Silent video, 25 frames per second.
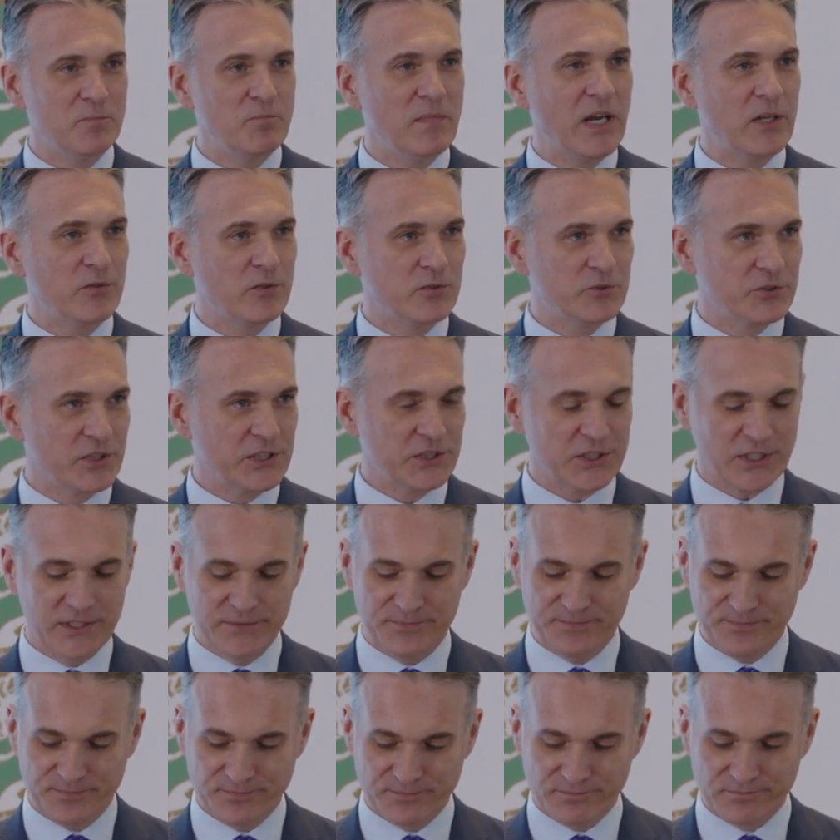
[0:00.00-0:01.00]
malnutrition.
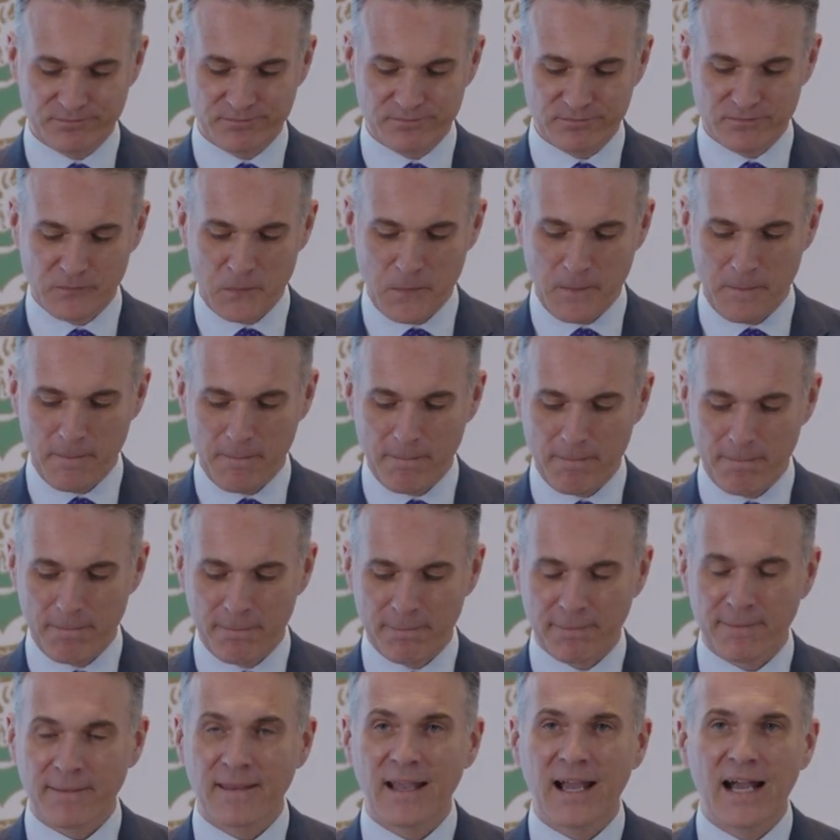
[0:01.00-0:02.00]

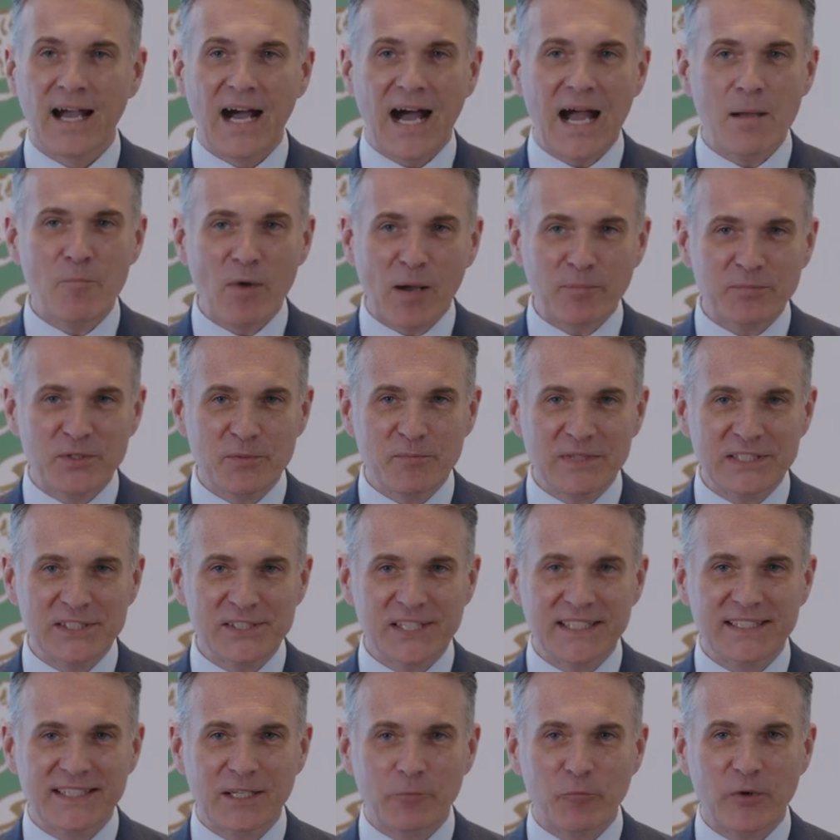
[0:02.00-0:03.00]
I'm
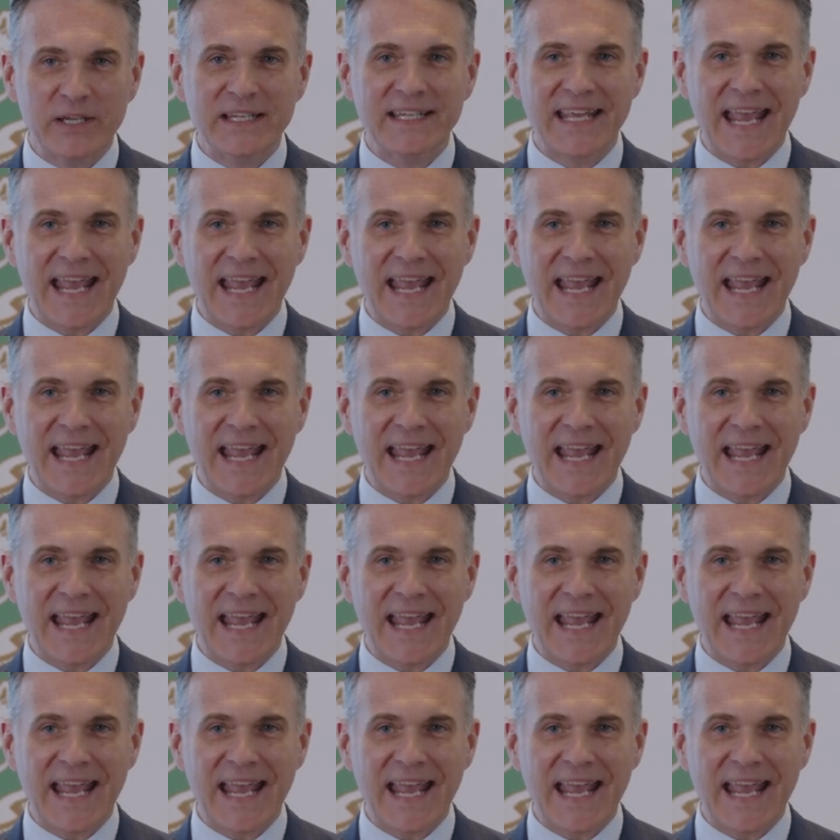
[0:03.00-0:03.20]
optimistic that we